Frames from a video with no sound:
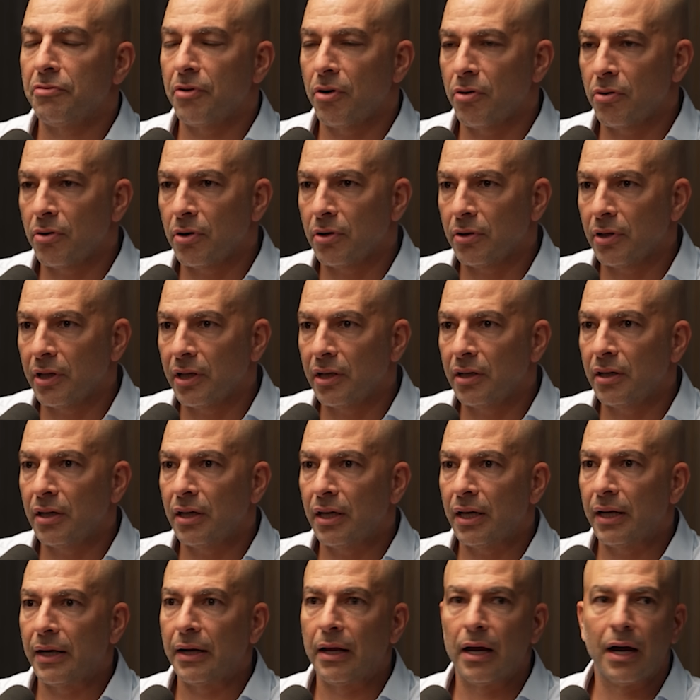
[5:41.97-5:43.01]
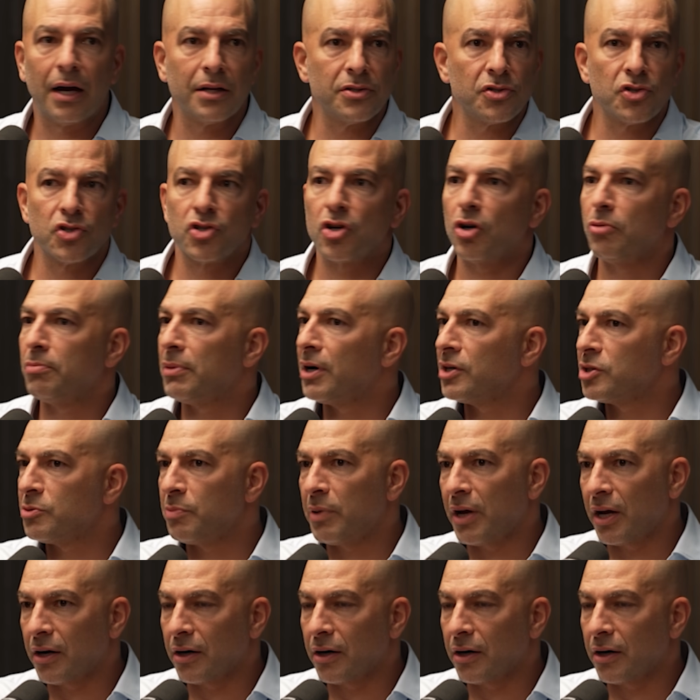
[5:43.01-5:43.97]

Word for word: to Focalin, it got so much